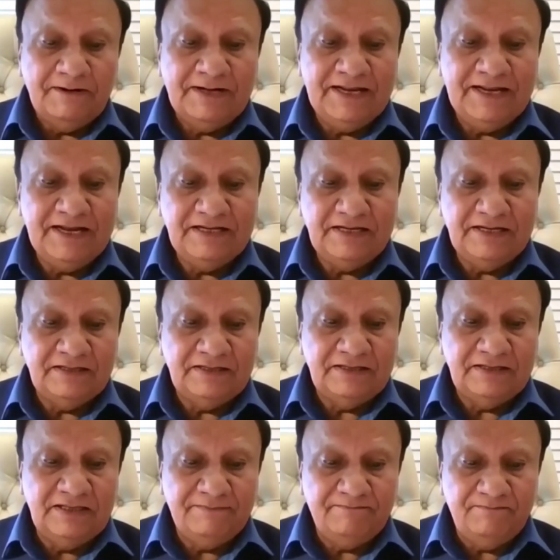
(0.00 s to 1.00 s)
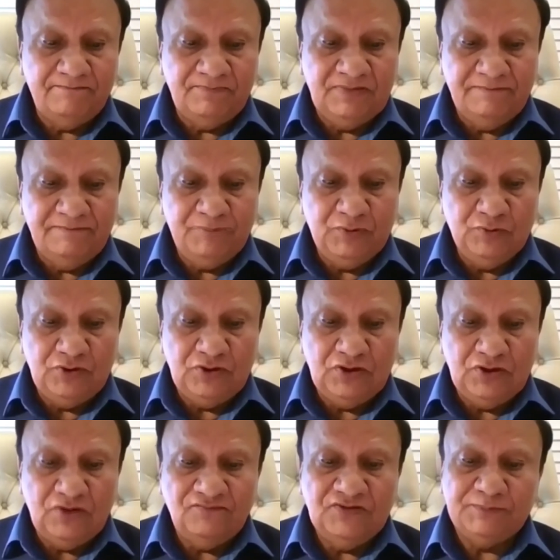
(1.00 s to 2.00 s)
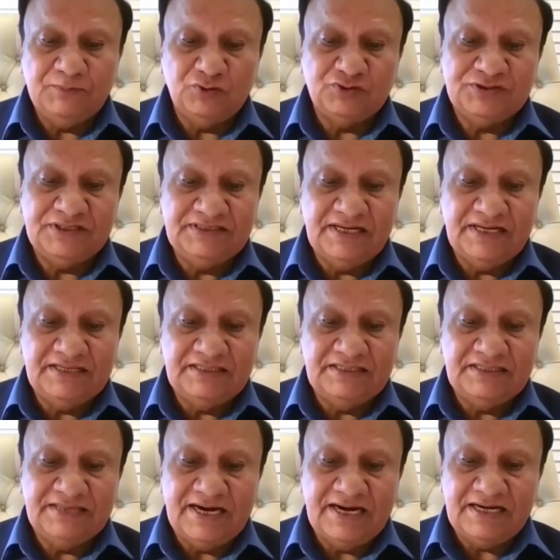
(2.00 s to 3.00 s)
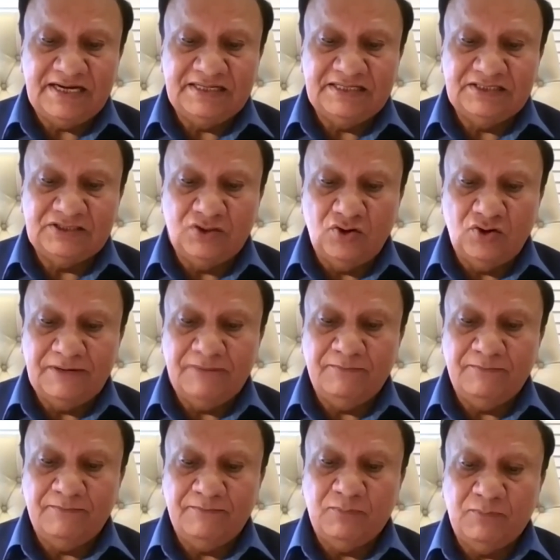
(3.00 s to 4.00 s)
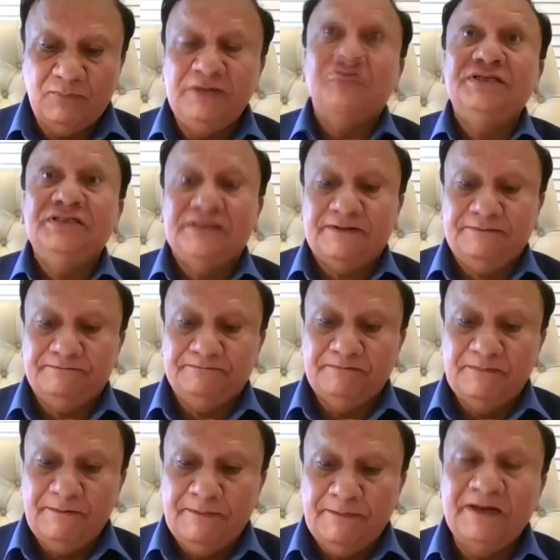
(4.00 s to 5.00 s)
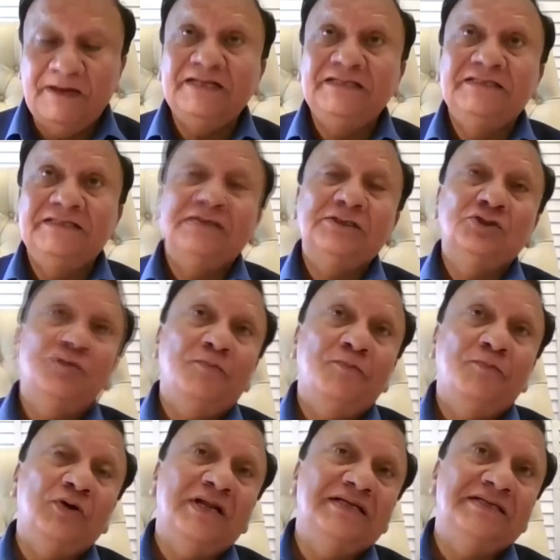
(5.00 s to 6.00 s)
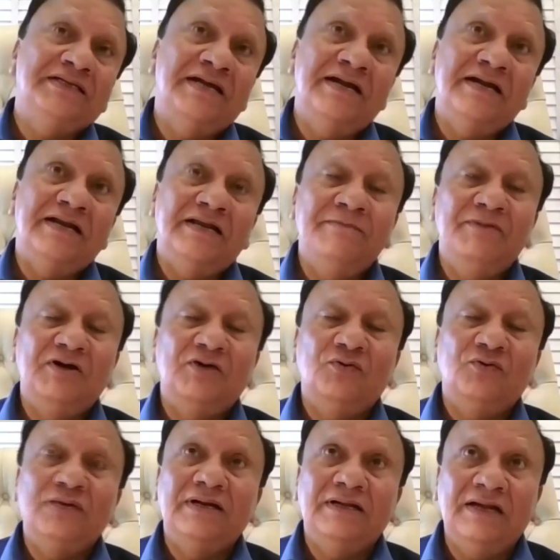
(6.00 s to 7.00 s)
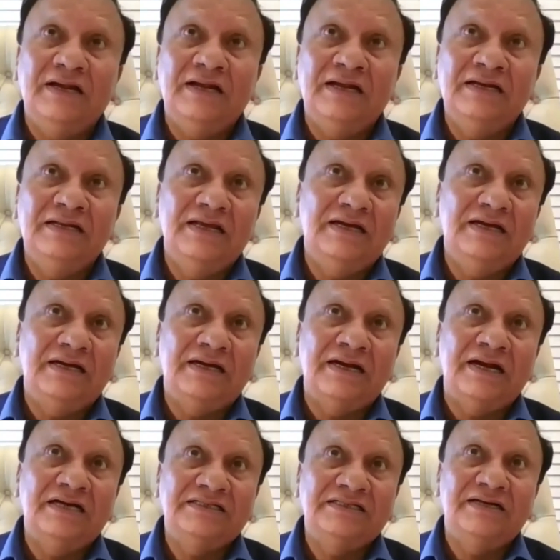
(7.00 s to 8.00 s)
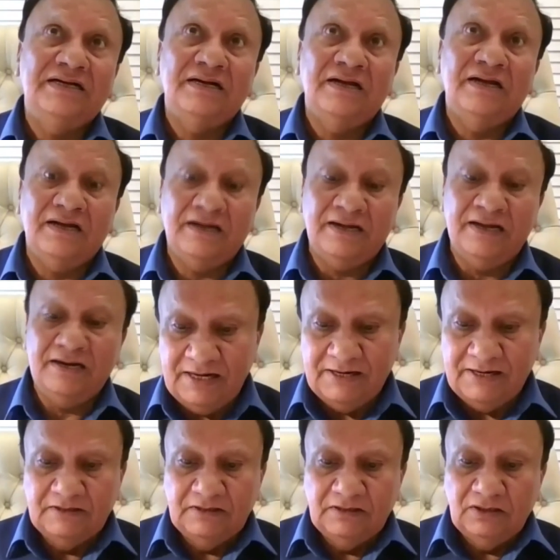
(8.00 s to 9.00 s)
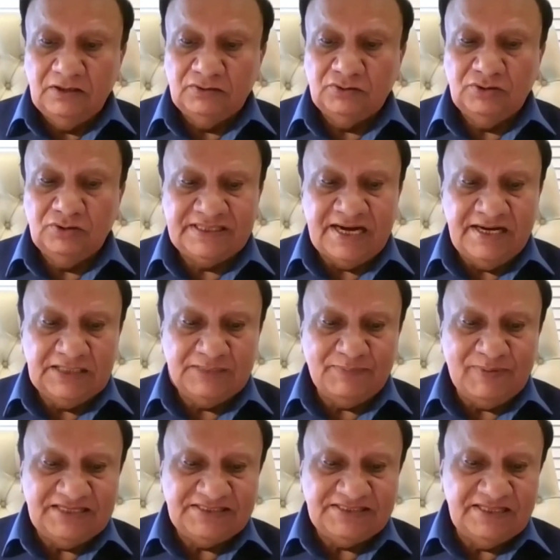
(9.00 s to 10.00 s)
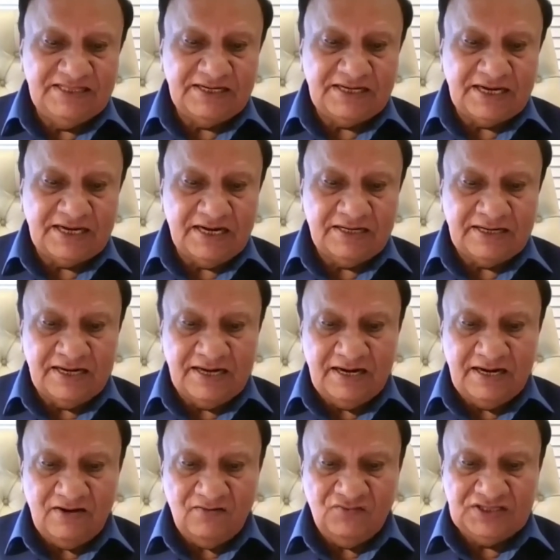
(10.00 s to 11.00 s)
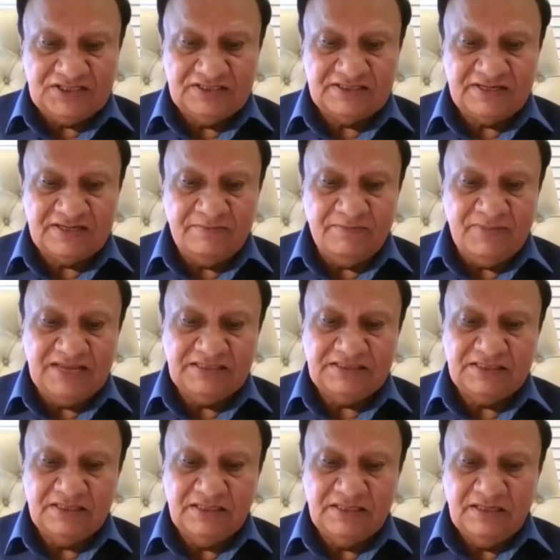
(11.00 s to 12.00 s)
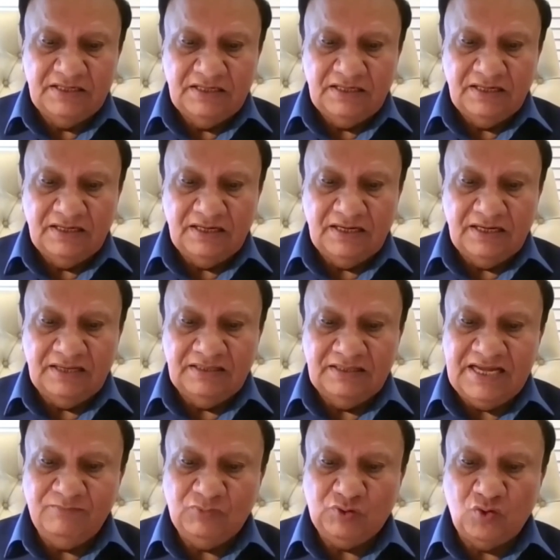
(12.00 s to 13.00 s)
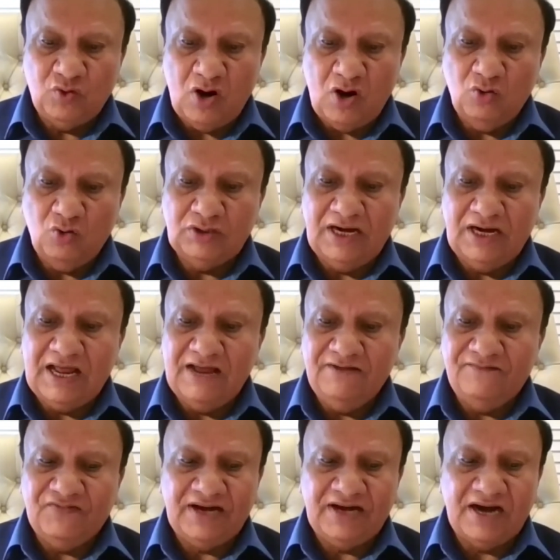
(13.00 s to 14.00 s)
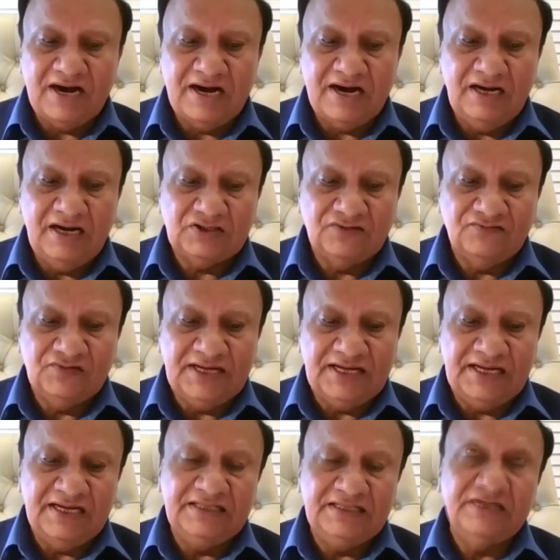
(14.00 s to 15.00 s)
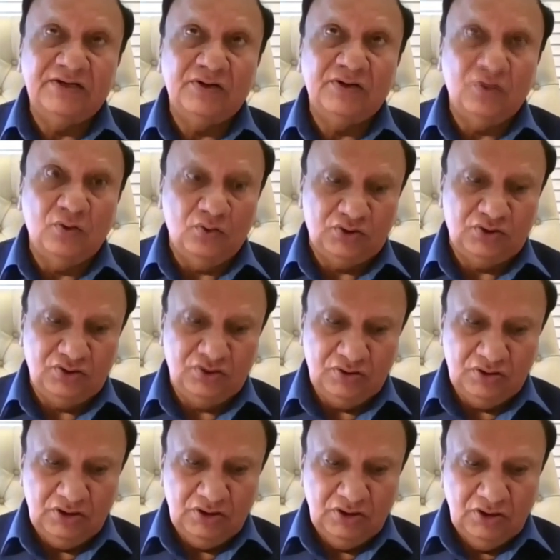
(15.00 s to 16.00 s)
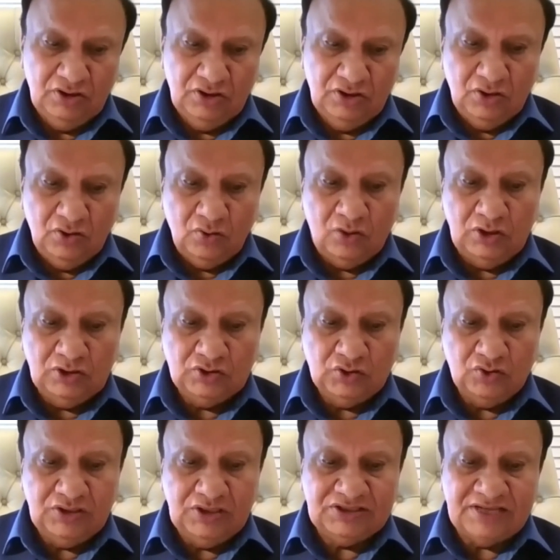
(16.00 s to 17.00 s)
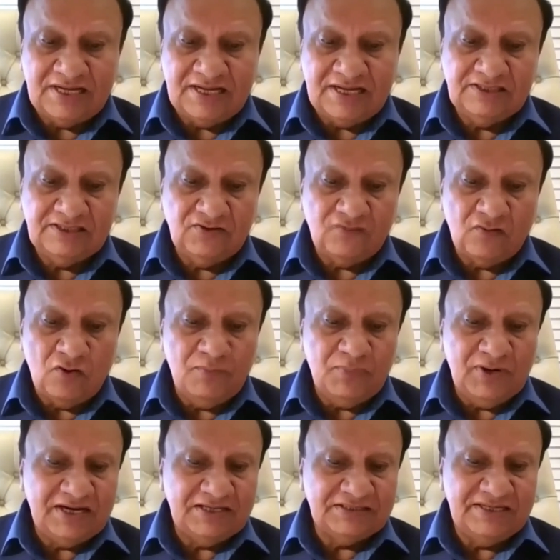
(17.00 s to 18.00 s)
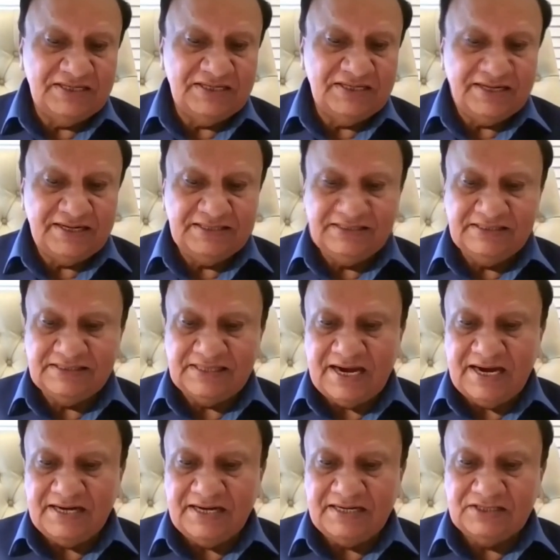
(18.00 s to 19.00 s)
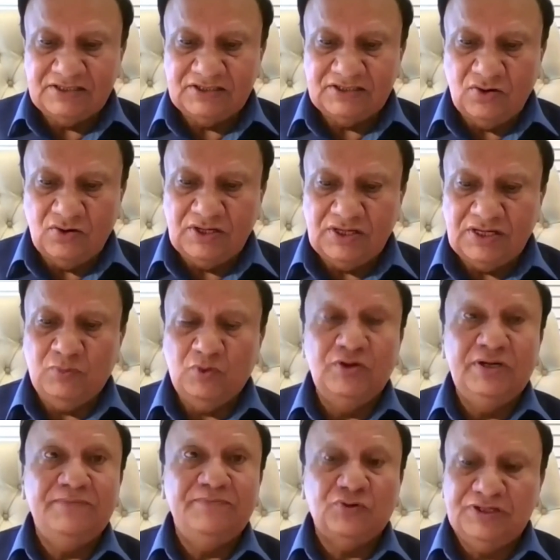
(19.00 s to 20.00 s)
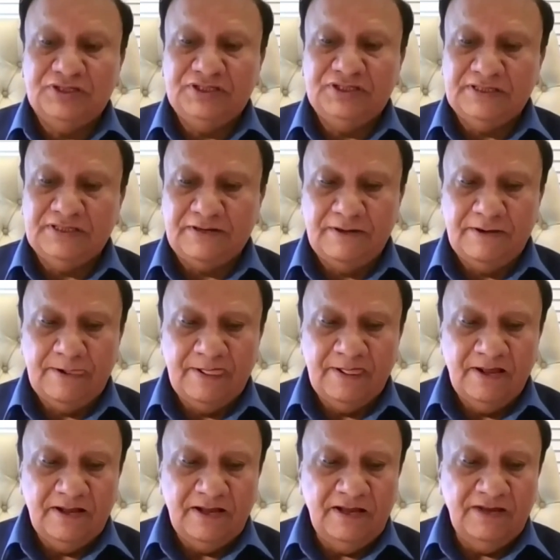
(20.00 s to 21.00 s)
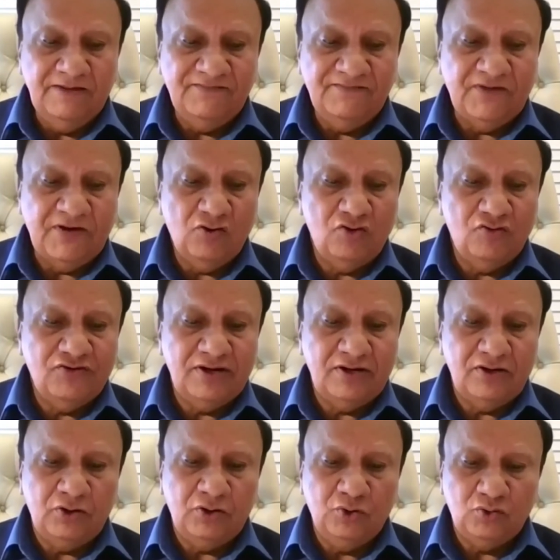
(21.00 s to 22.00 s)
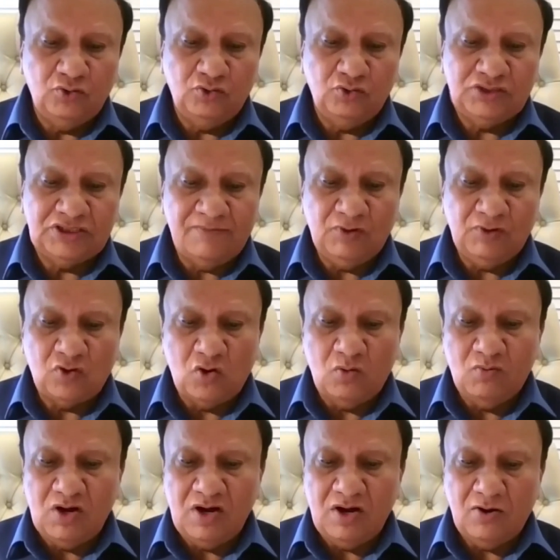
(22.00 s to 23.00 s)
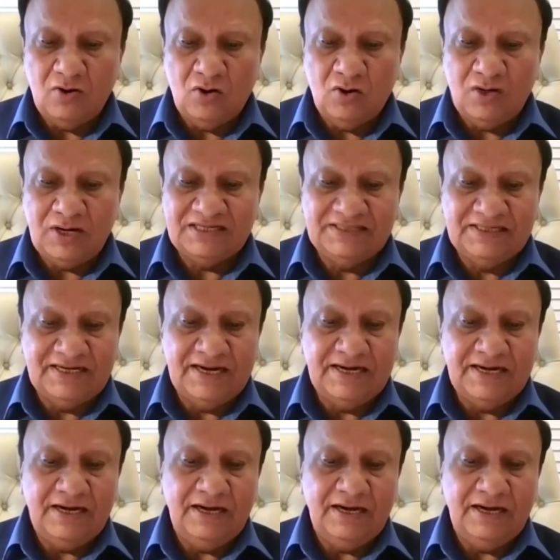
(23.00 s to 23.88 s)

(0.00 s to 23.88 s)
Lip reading: take the beauty of this procedure is that it is not a bony procedure. It is just you put a stent in between in the tarsal tunnel. So the stent is placed in the tunnel, which is remains the same throughout the life, regardless of the age and growth. Also, the chances of complication decreases as it is not a bony procedure. If, however, due to some trauma or accident